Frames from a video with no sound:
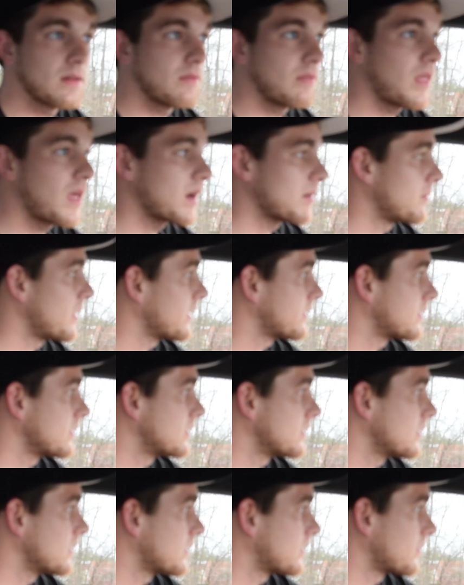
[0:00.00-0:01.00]
a lot of
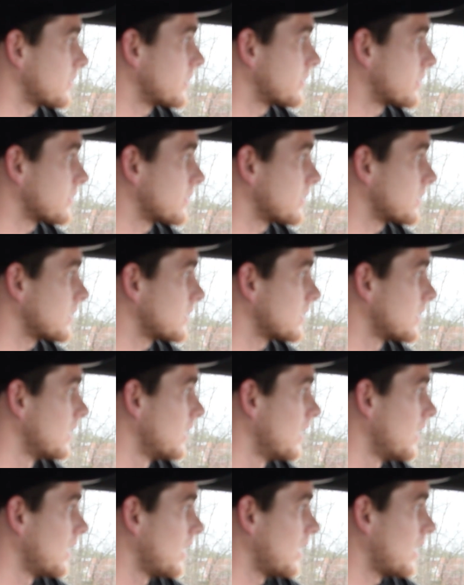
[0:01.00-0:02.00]
messages recently
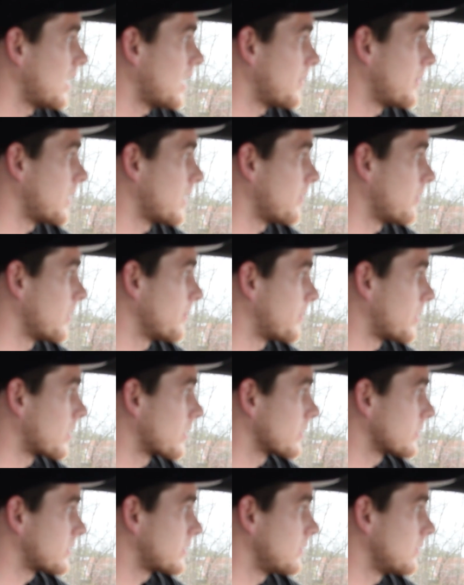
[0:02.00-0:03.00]
about what
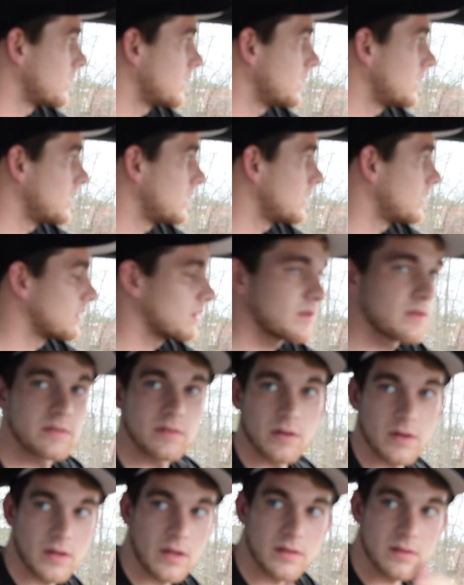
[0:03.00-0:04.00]
parts you need.
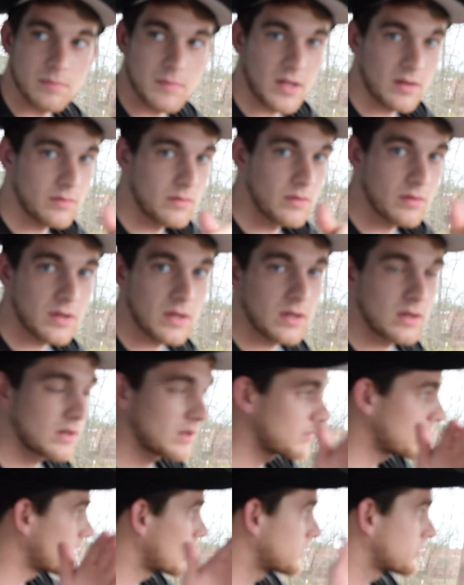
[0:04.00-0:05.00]
Sorry guys, I'm not looking.
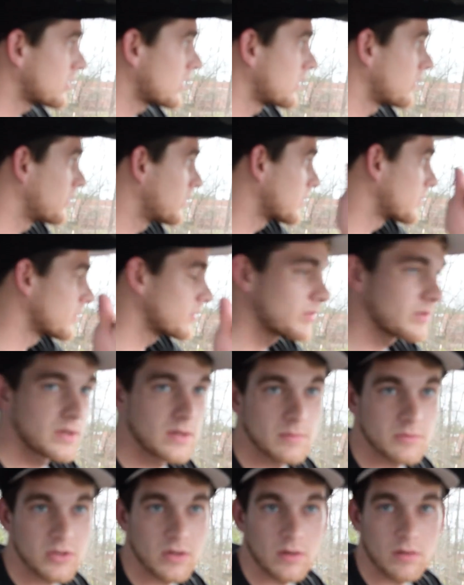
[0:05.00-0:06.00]
I'm trying to look
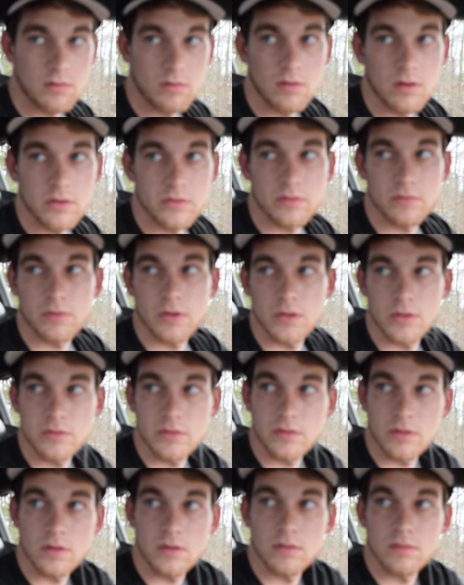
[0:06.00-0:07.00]
between. I'm trying to cross the road,
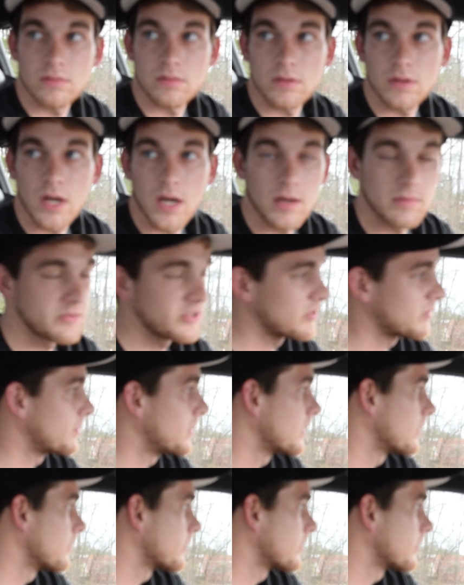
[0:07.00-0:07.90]
so just bear